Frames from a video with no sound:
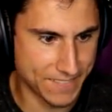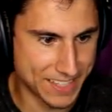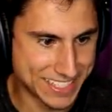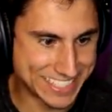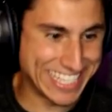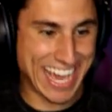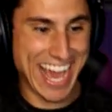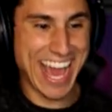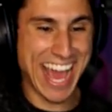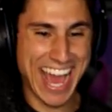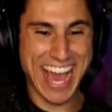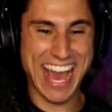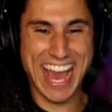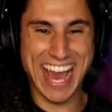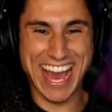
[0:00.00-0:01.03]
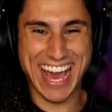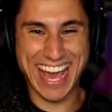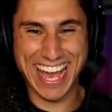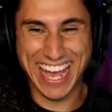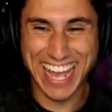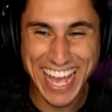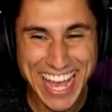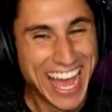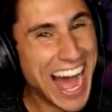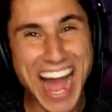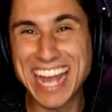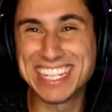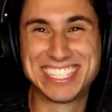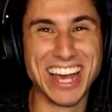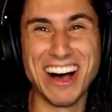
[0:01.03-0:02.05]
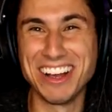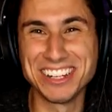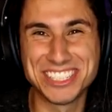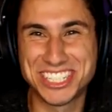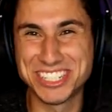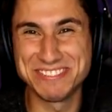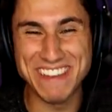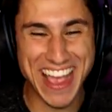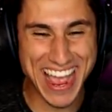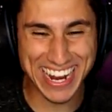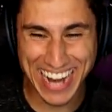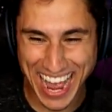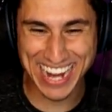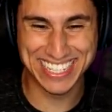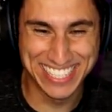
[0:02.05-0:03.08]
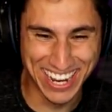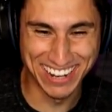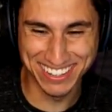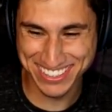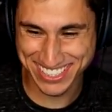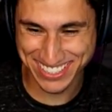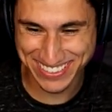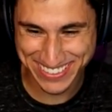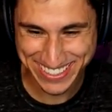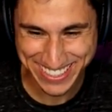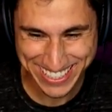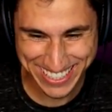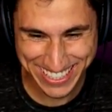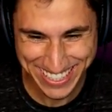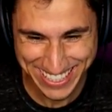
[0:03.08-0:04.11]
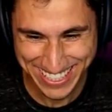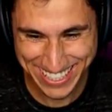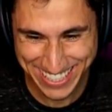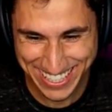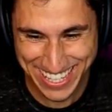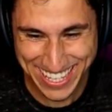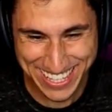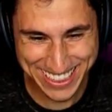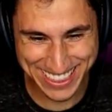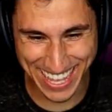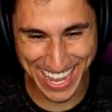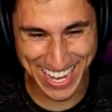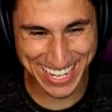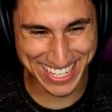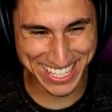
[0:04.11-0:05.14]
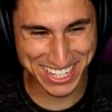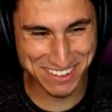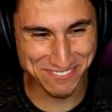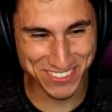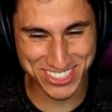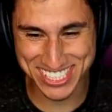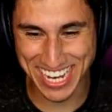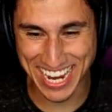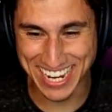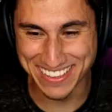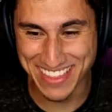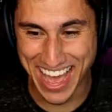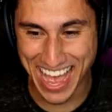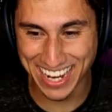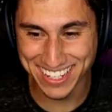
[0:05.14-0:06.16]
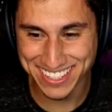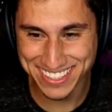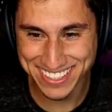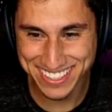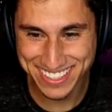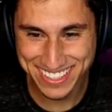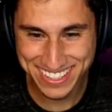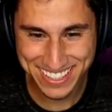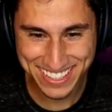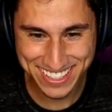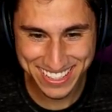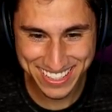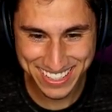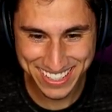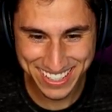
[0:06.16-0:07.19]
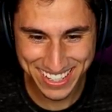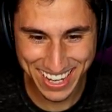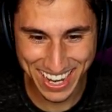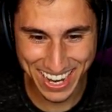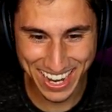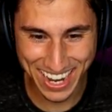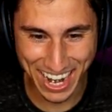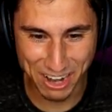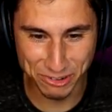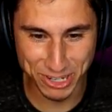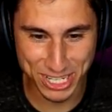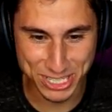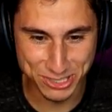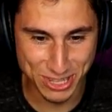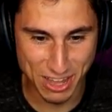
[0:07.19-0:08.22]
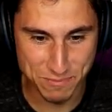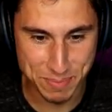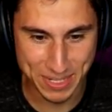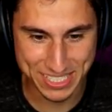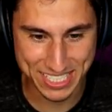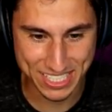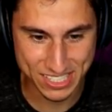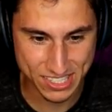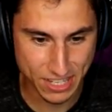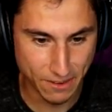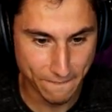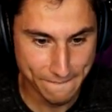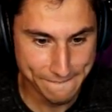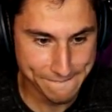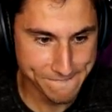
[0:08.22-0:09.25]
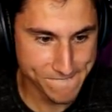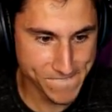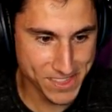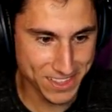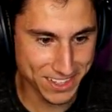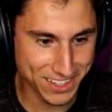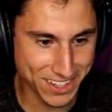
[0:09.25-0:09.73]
Yeah! I told you, man. You sandbagging son of a biscuit. Thank you for saying that. That was gorgeous, mate. I really do love biscuits, too. Oh,